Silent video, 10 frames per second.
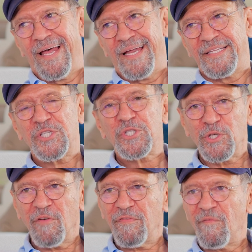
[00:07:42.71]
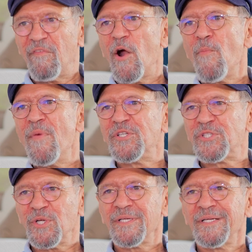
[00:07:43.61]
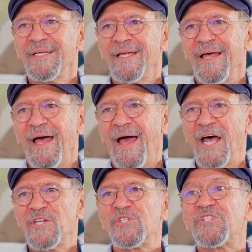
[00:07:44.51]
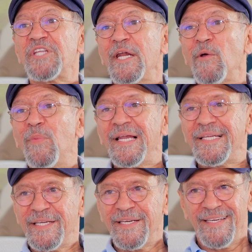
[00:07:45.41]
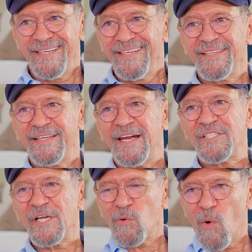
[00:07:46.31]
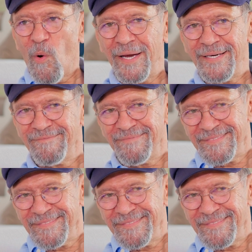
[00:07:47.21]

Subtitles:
addition of environmental and sustainability that is a growing